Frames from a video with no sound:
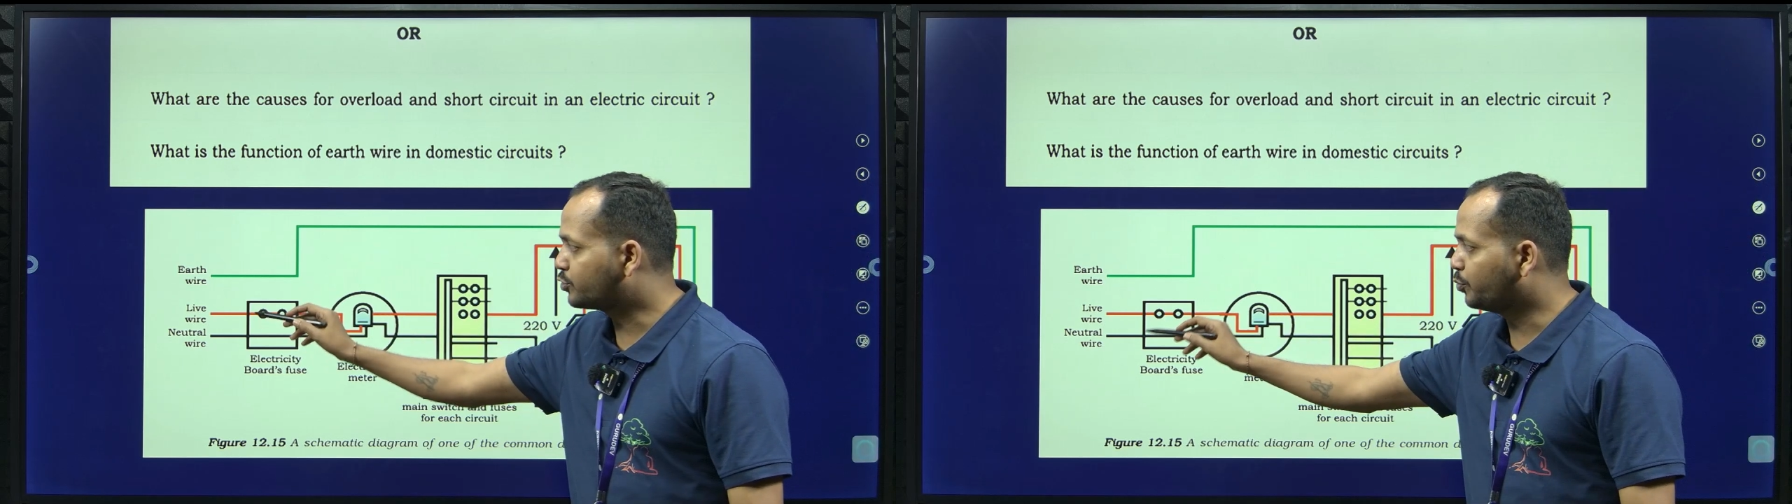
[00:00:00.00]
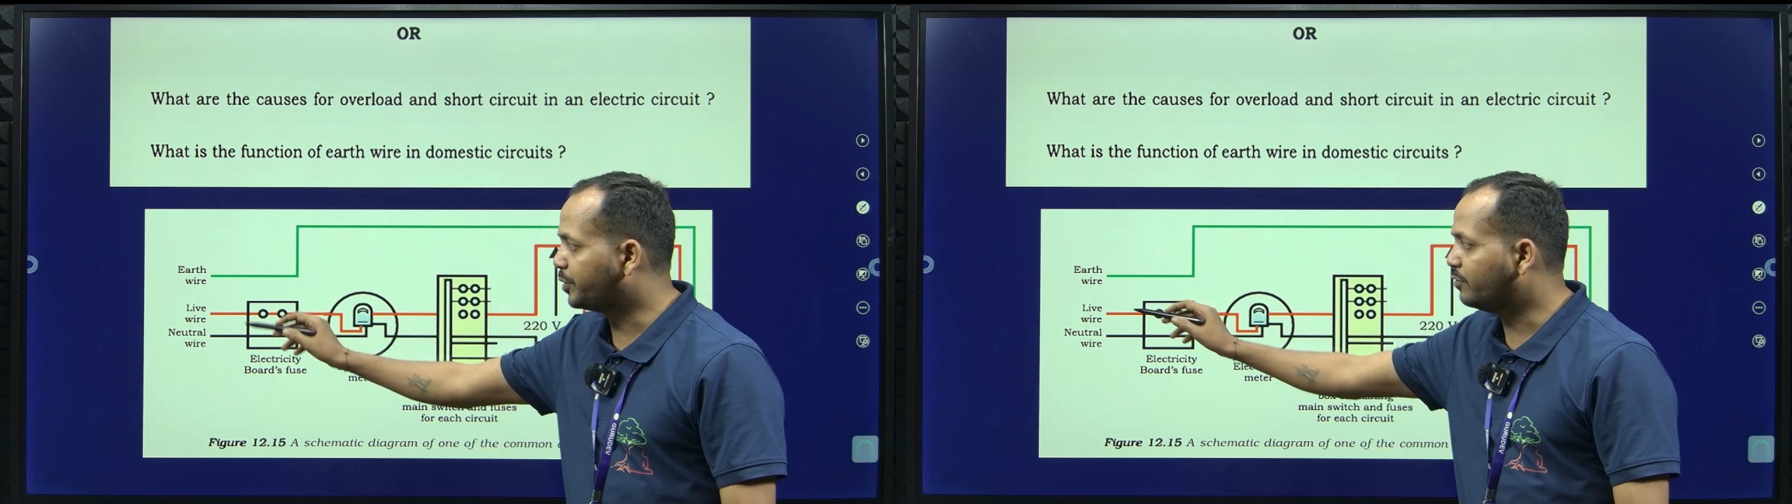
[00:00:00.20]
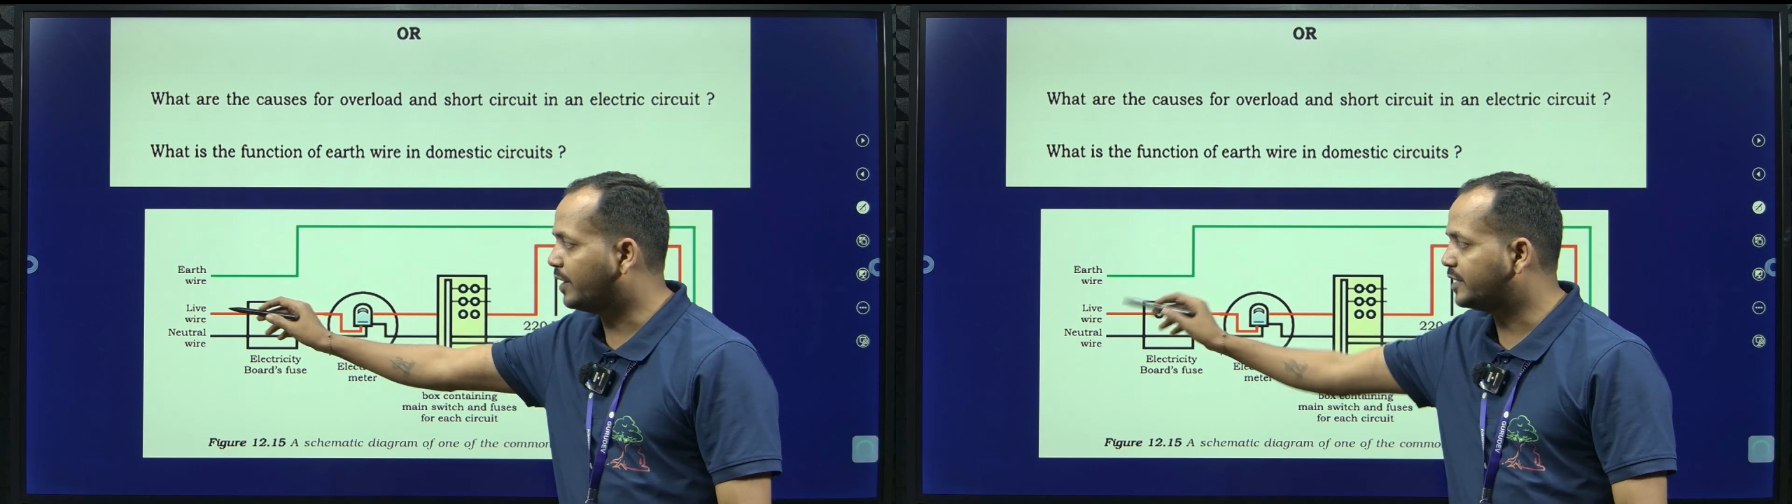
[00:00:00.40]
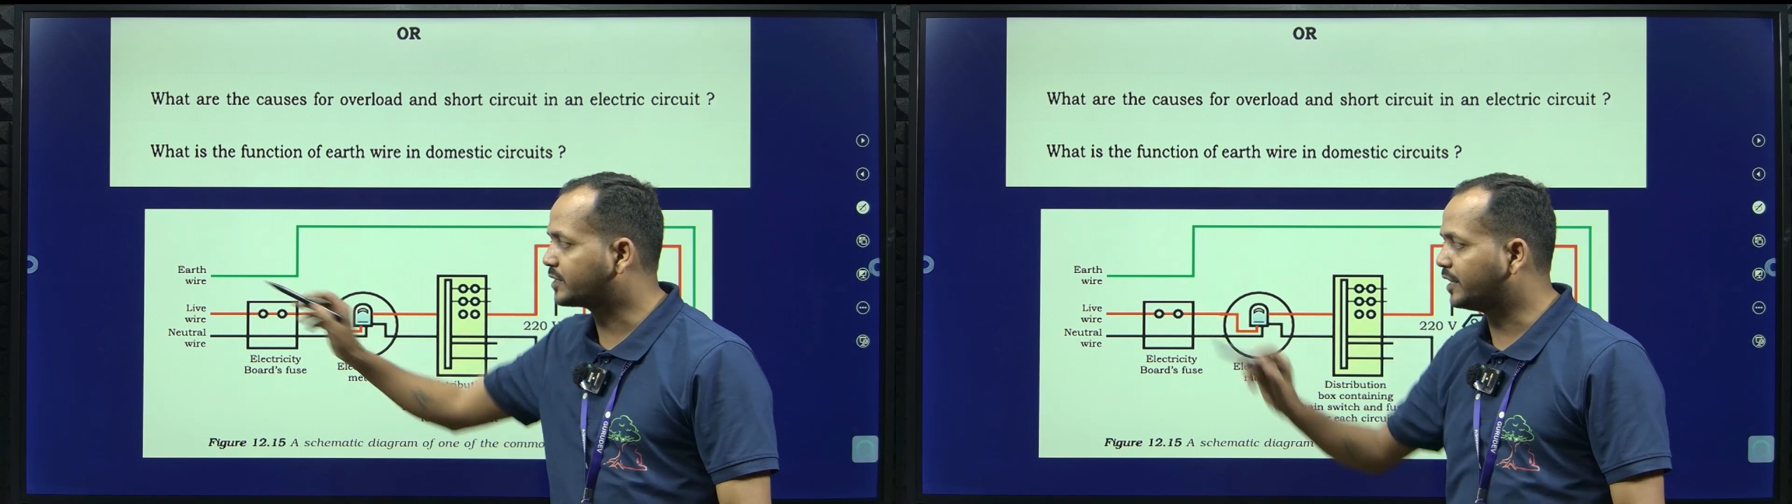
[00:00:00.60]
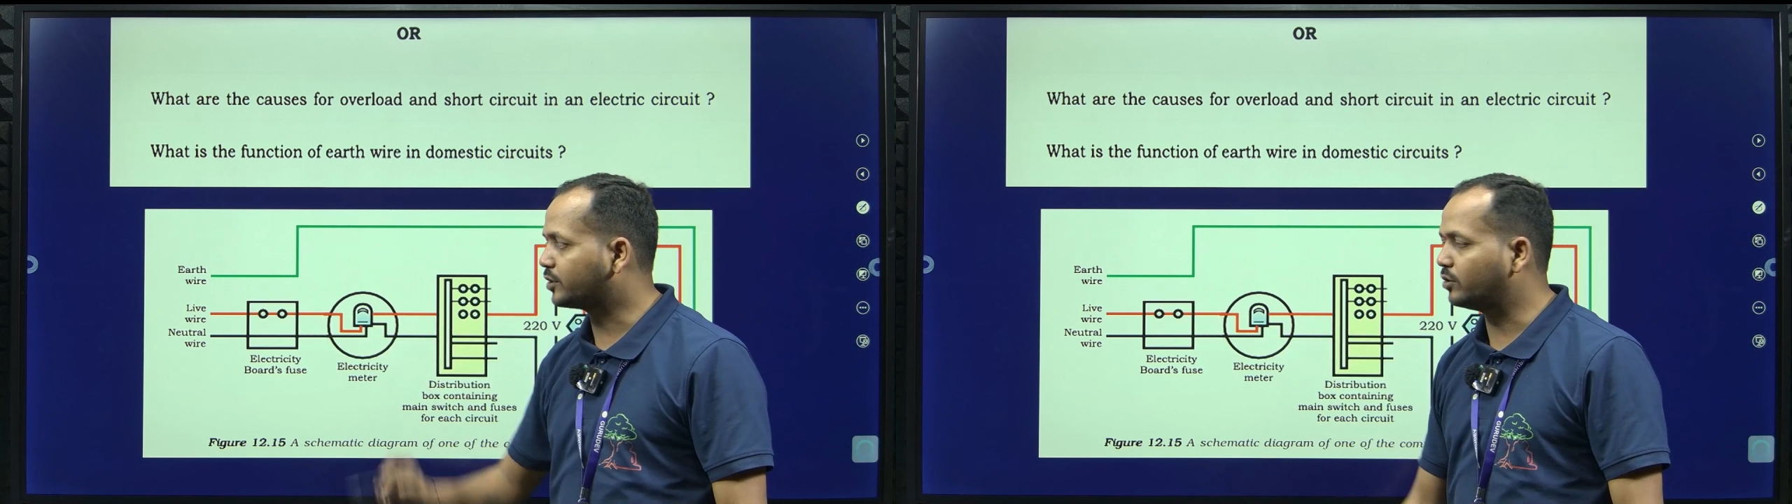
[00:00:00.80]
pin, one is
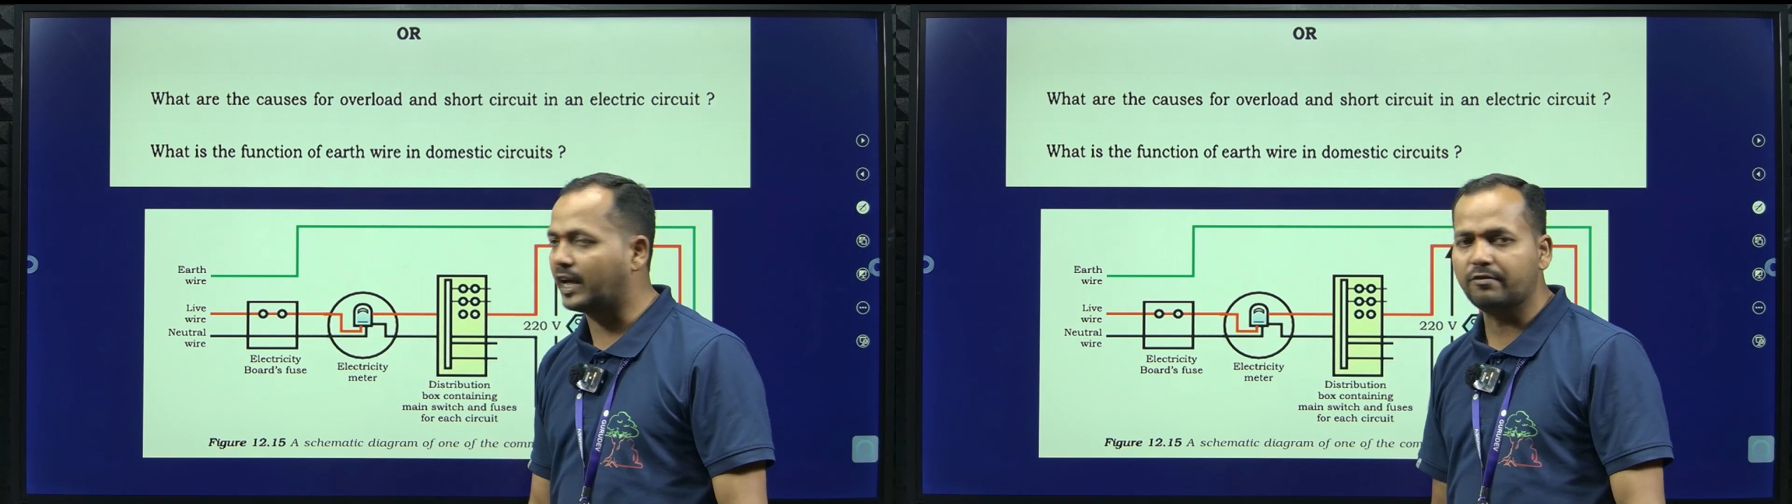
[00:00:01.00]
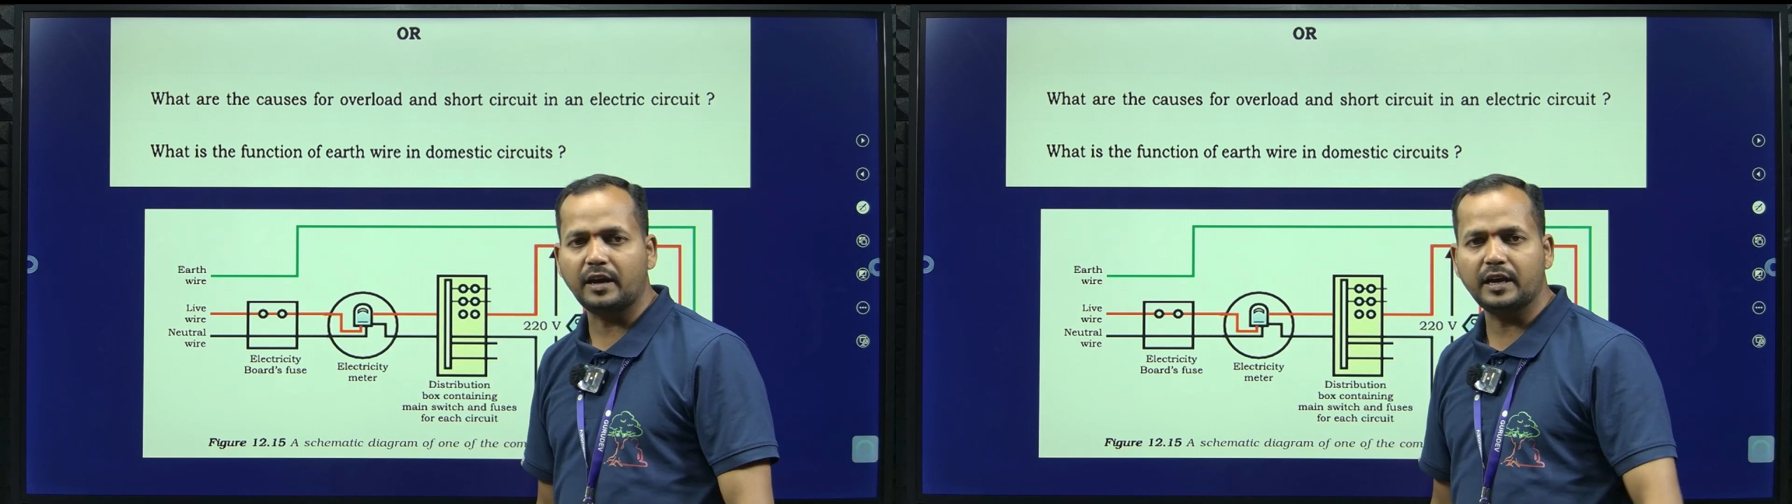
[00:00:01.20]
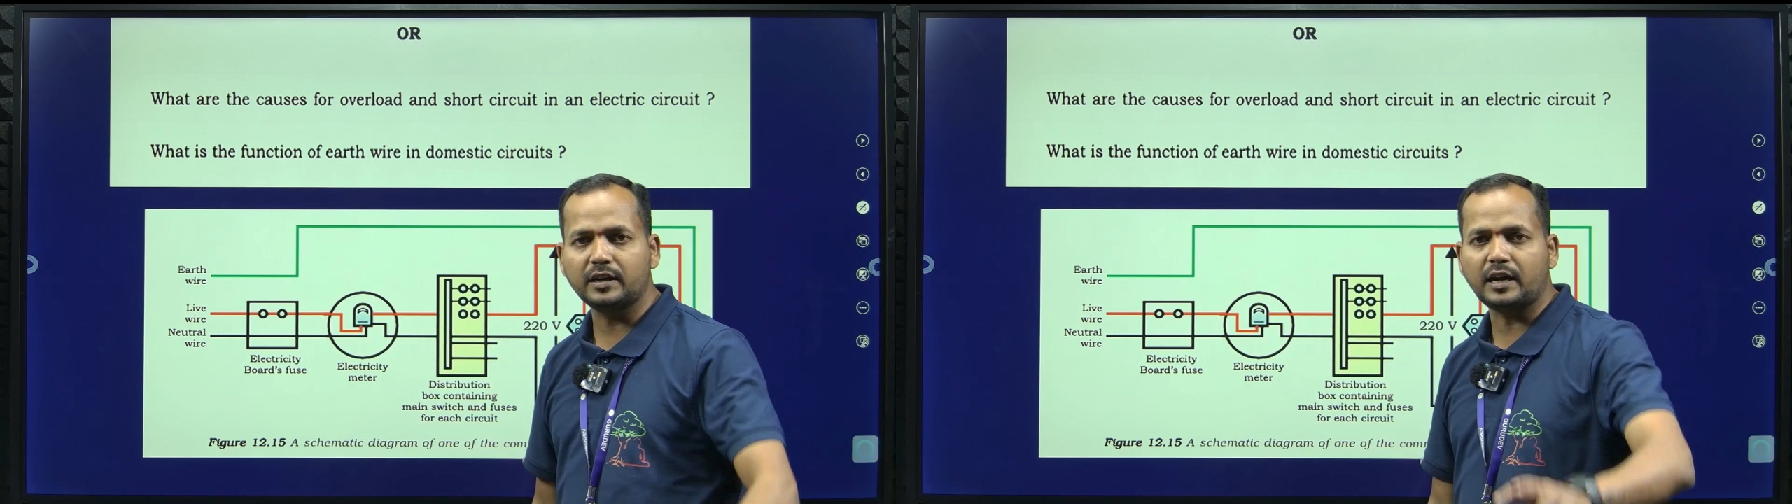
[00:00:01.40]
connected to live wire,